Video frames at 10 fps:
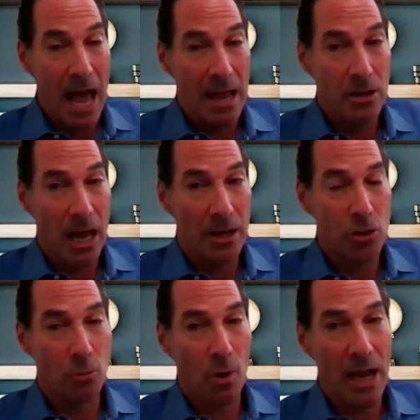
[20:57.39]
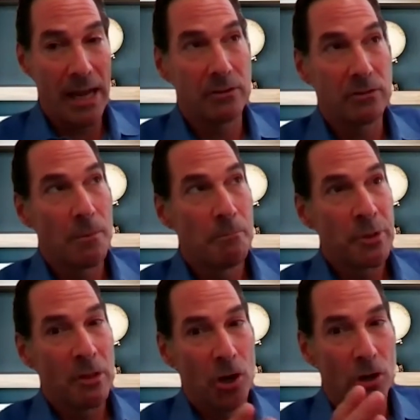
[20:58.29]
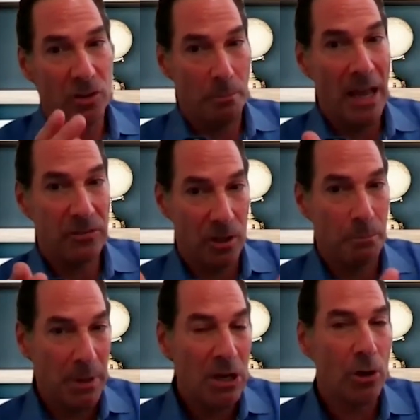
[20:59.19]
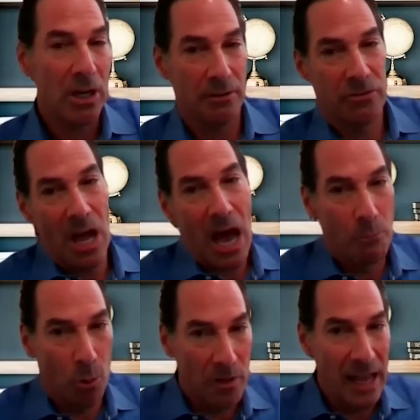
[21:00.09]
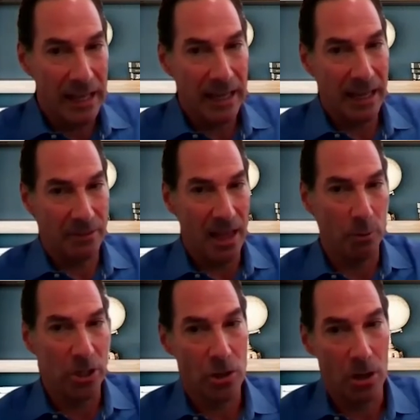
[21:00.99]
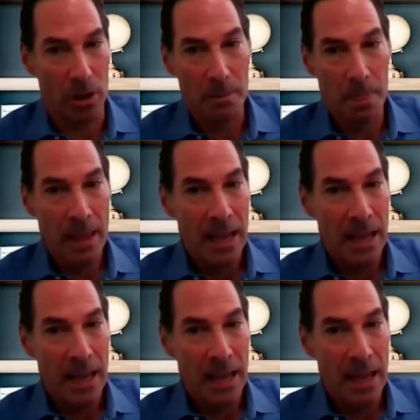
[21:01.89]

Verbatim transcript: And, and you're right, there is a basic period of time where they can get that return.